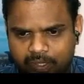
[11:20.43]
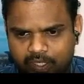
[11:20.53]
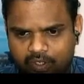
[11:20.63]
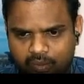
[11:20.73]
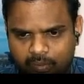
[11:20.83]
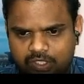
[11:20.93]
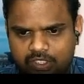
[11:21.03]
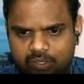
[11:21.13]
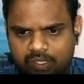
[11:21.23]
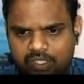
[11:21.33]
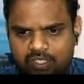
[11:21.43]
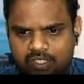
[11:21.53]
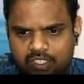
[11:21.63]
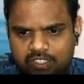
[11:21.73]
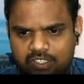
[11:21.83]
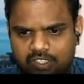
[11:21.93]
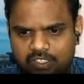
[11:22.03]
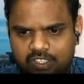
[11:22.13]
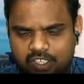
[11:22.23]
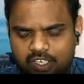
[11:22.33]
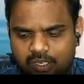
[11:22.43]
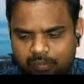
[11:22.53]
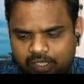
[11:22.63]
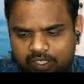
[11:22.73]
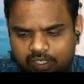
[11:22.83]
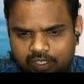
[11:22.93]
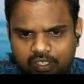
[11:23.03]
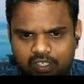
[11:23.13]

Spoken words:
Peng-Robinson method, there is SRK method.